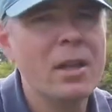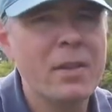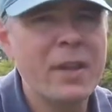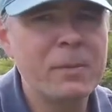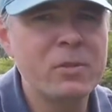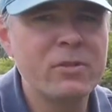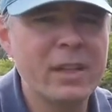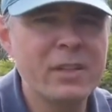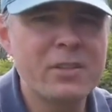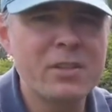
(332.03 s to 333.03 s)
That
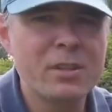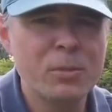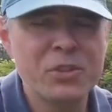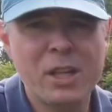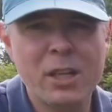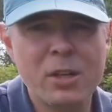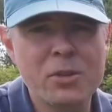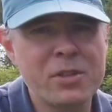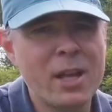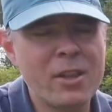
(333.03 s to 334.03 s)
prevents
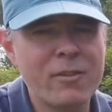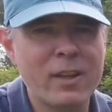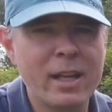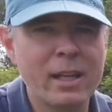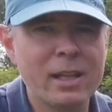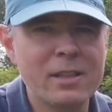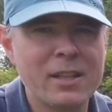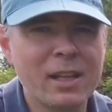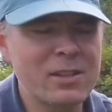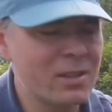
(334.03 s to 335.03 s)
mosquitoes and other flying
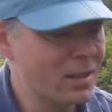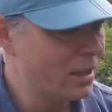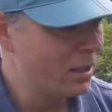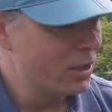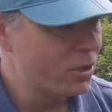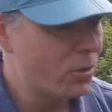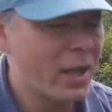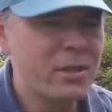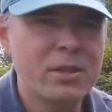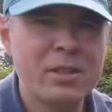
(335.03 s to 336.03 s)
insects to
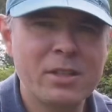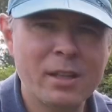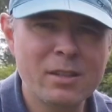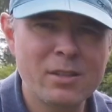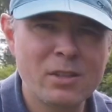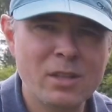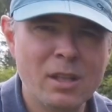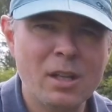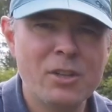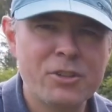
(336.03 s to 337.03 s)
enter the tent,
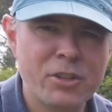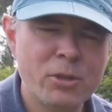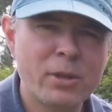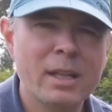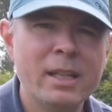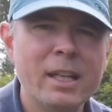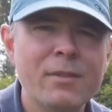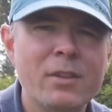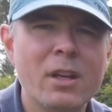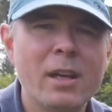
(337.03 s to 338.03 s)
so you can
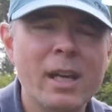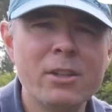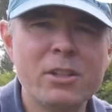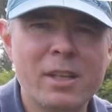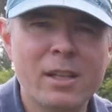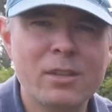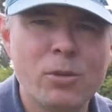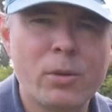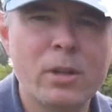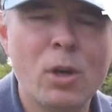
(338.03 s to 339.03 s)
leave the inner tent
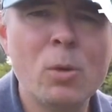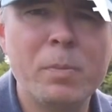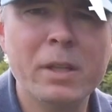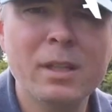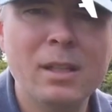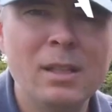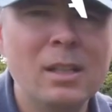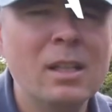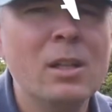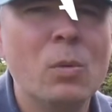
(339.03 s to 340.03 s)
door open
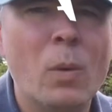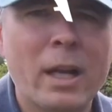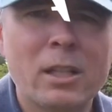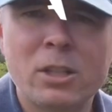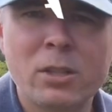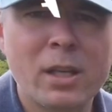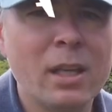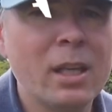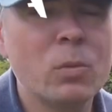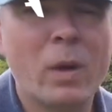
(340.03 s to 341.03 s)
while
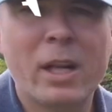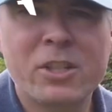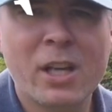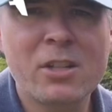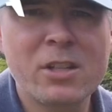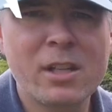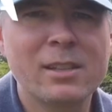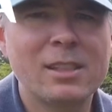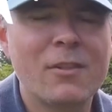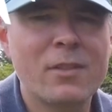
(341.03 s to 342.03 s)
cooking, while changing and
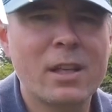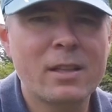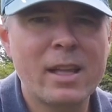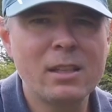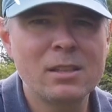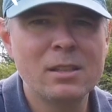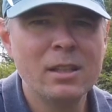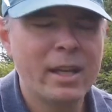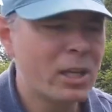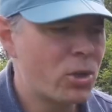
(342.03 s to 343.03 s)
stuff like that,
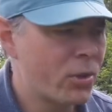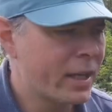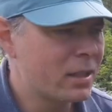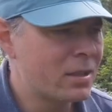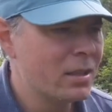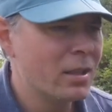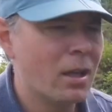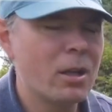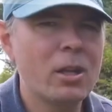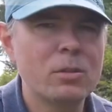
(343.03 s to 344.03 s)
and create a
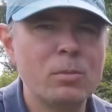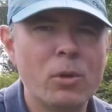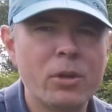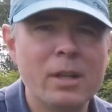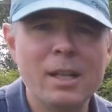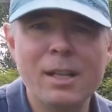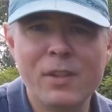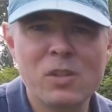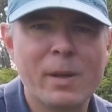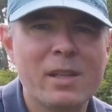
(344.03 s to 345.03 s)
lot more living
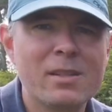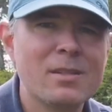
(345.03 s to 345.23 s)
space.